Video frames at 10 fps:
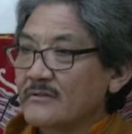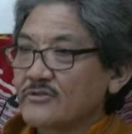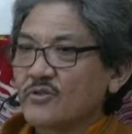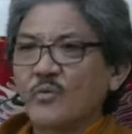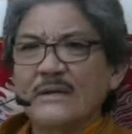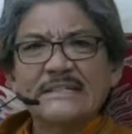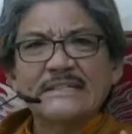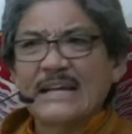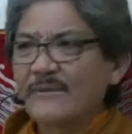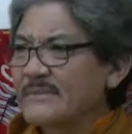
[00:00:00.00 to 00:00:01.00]
So what is
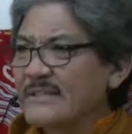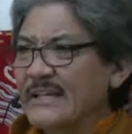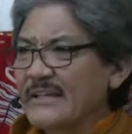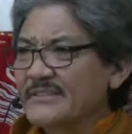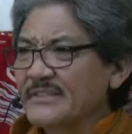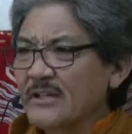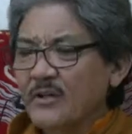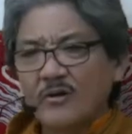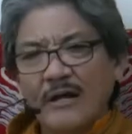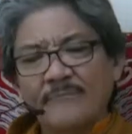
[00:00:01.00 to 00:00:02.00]
emptiness?
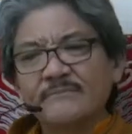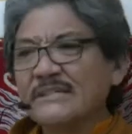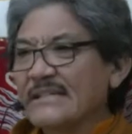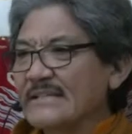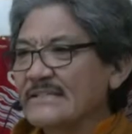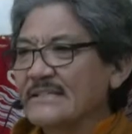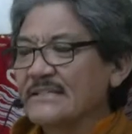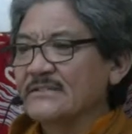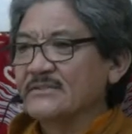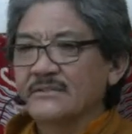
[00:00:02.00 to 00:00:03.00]
Emptiness
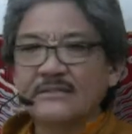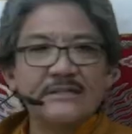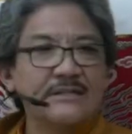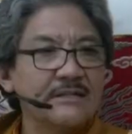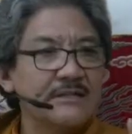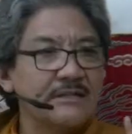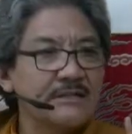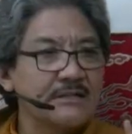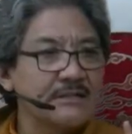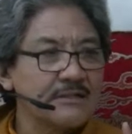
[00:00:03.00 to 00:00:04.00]
is the
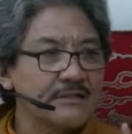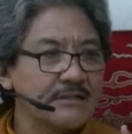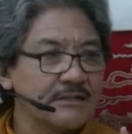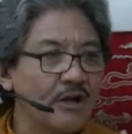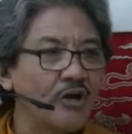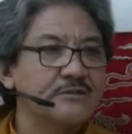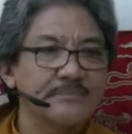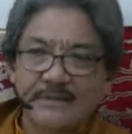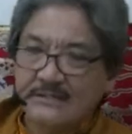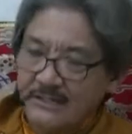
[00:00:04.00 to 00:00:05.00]

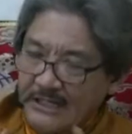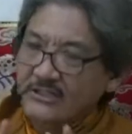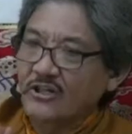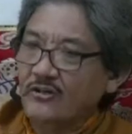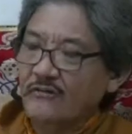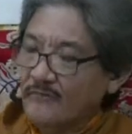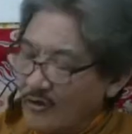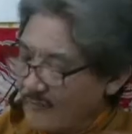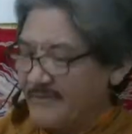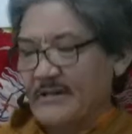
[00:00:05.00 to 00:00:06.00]
ultimate nature of
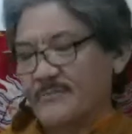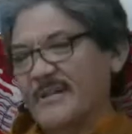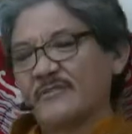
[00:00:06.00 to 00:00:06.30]
all phenomena.